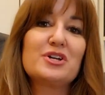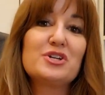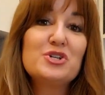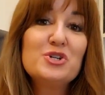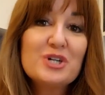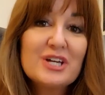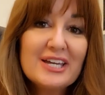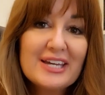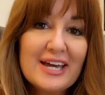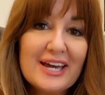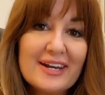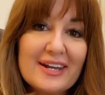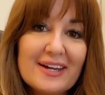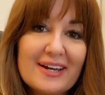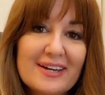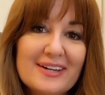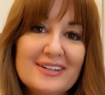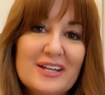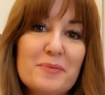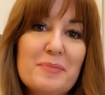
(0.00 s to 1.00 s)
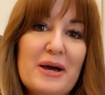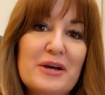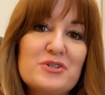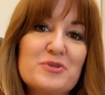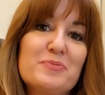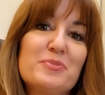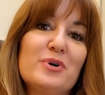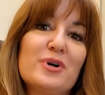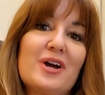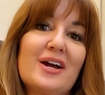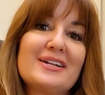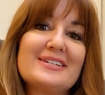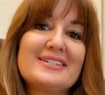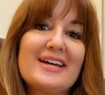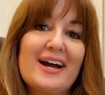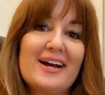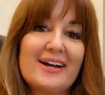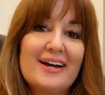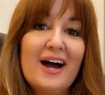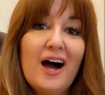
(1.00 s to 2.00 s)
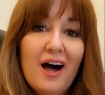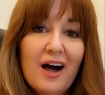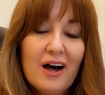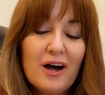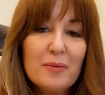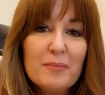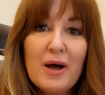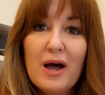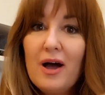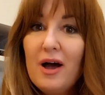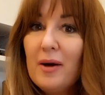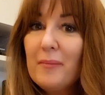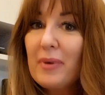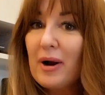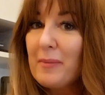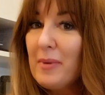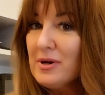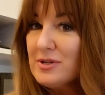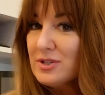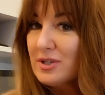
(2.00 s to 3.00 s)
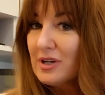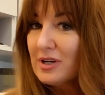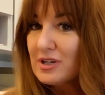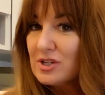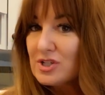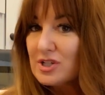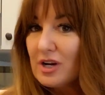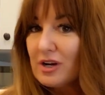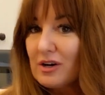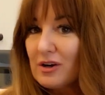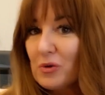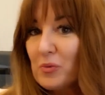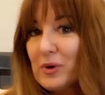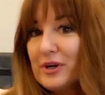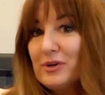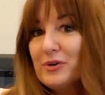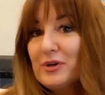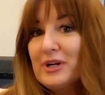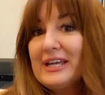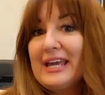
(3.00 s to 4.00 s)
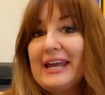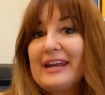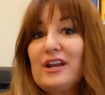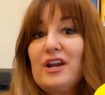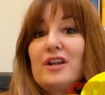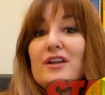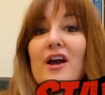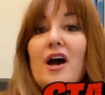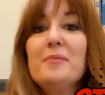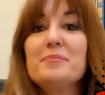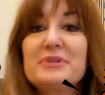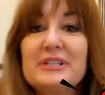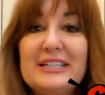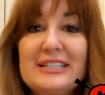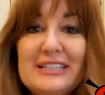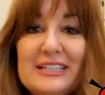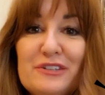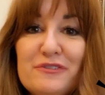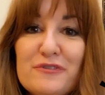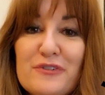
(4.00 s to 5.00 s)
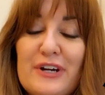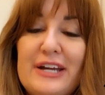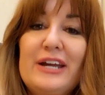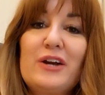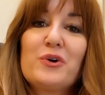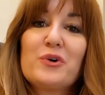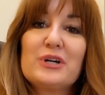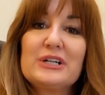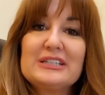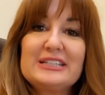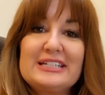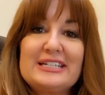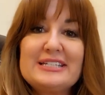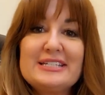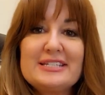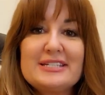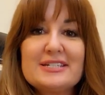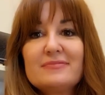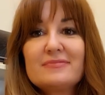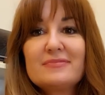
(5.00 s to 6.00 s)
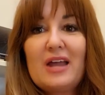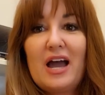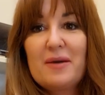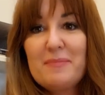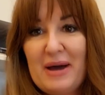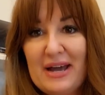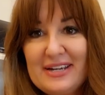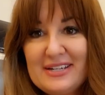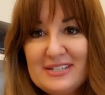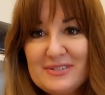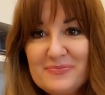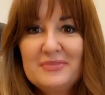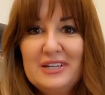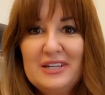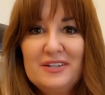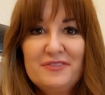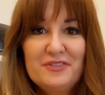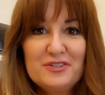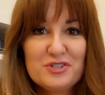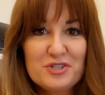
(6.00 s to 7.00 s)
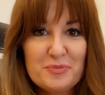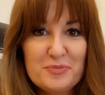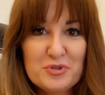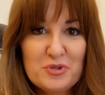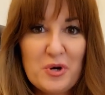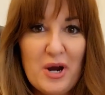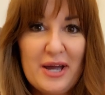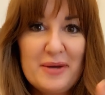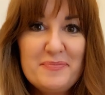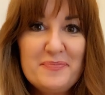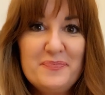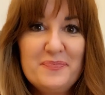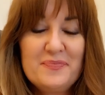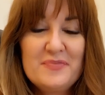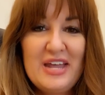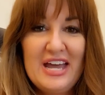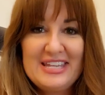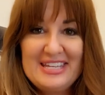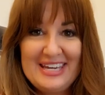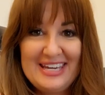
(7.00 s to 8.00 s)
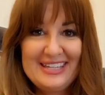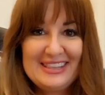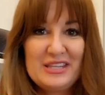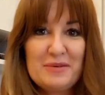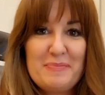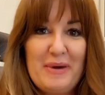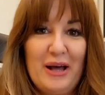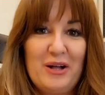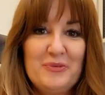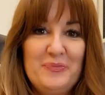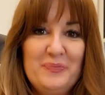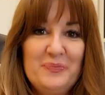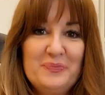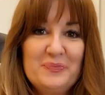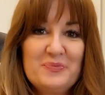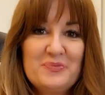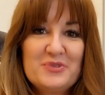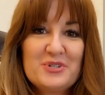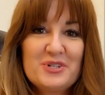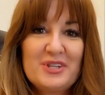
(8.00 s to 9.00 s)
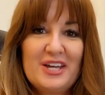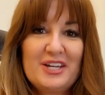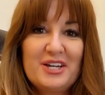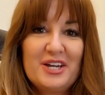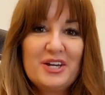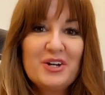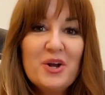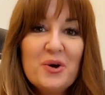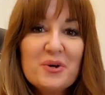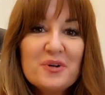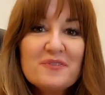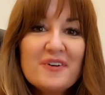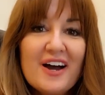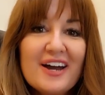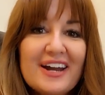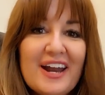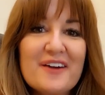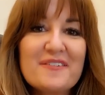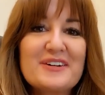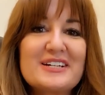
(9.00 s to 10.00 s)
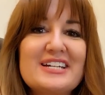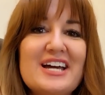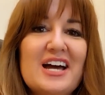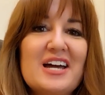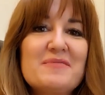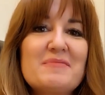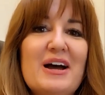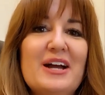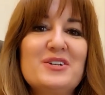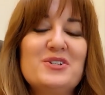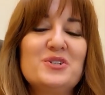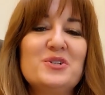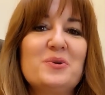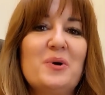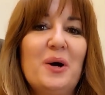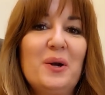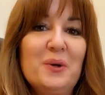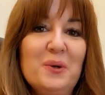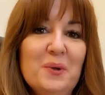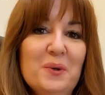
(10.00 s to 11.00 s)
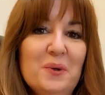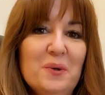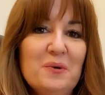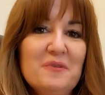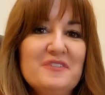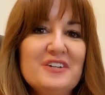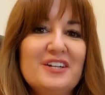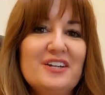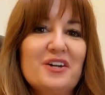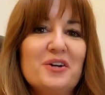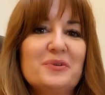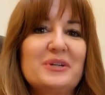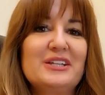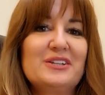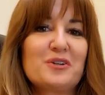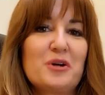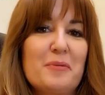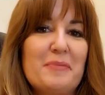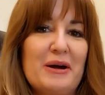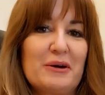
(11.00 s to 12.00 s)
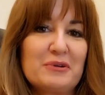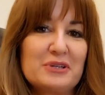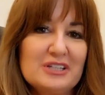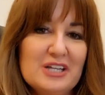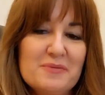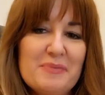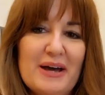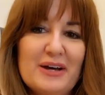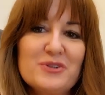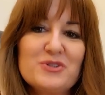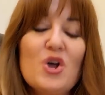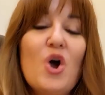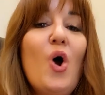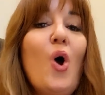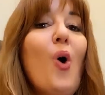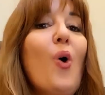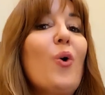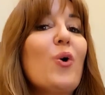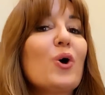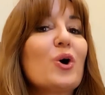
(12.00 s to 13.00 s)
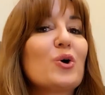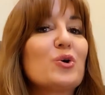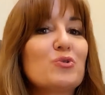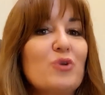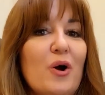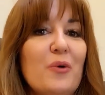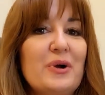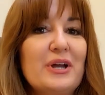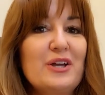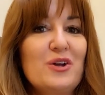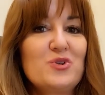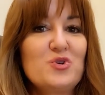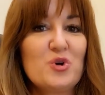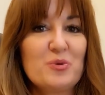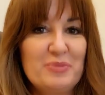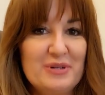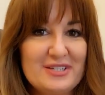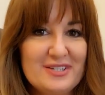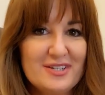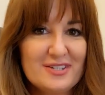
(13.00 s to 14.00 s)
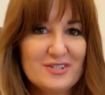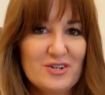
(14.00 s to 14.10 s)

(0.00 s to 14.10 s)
you can get it clubhousebook.com, but I'm also going to share where you can get it completely free, or at least I might, if you subscribe and you hit the bell so that you get notified every time I do a new video either about Clubhouse or growing your business